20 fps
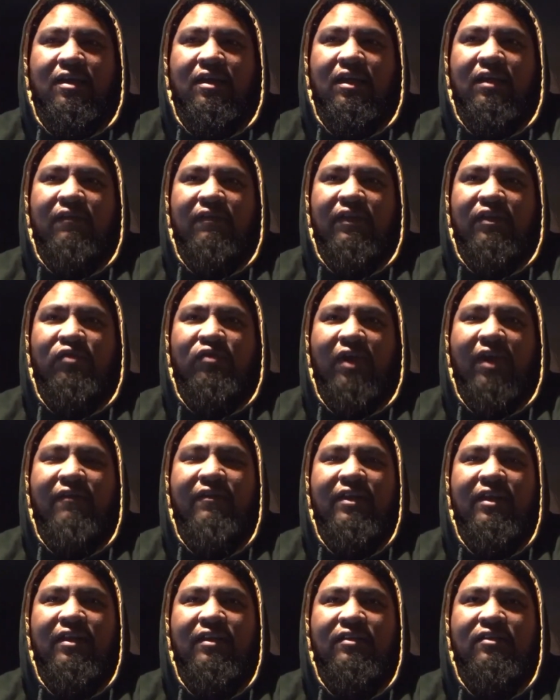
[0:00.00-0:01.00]
Even
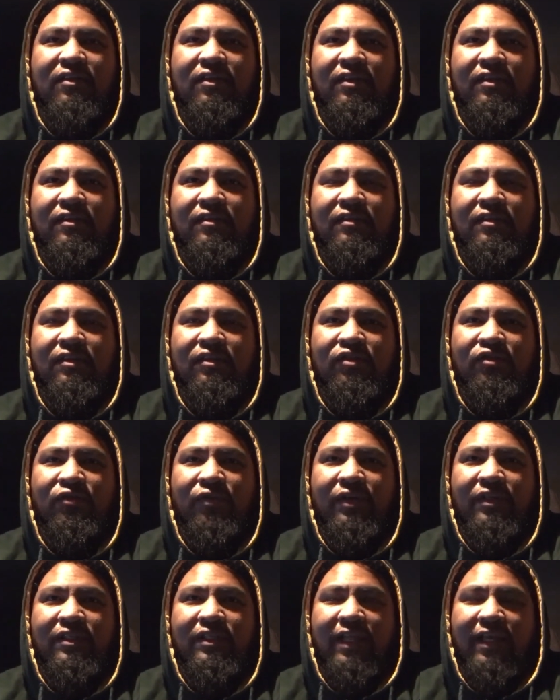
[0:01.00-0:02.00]
driving into the
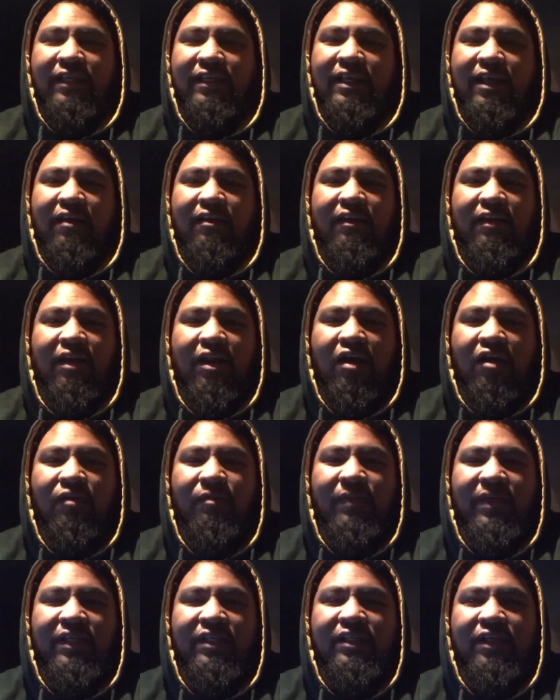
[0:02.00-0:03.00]
streets like down in Long
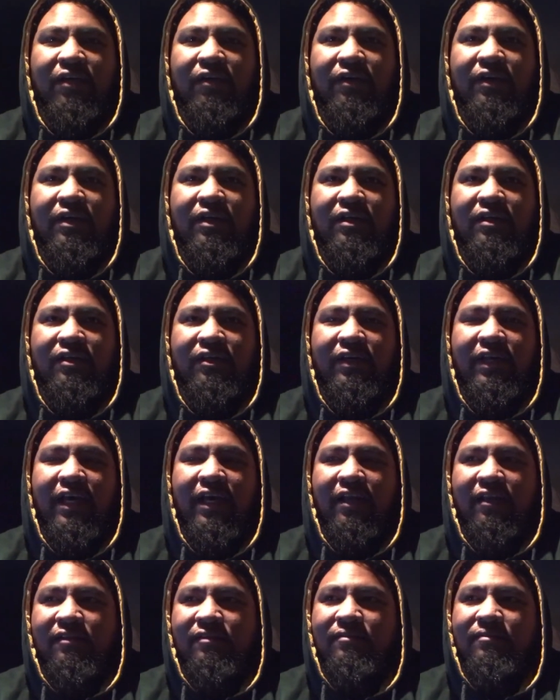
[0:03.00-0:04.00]
Beach area, you
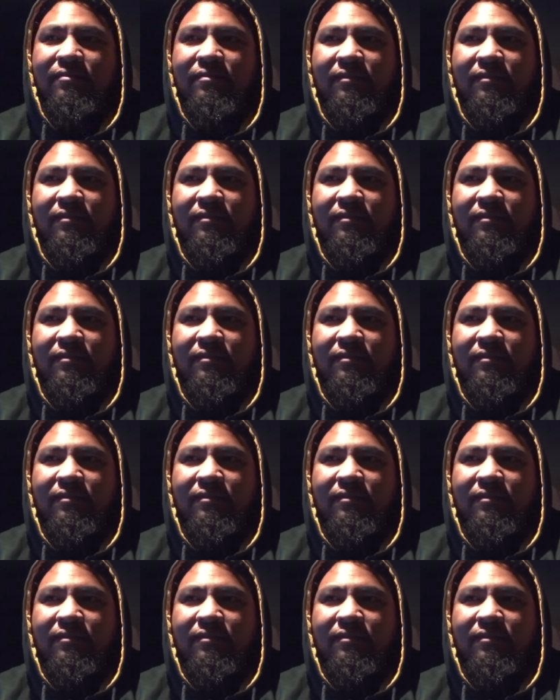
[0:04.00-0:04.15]
gotta,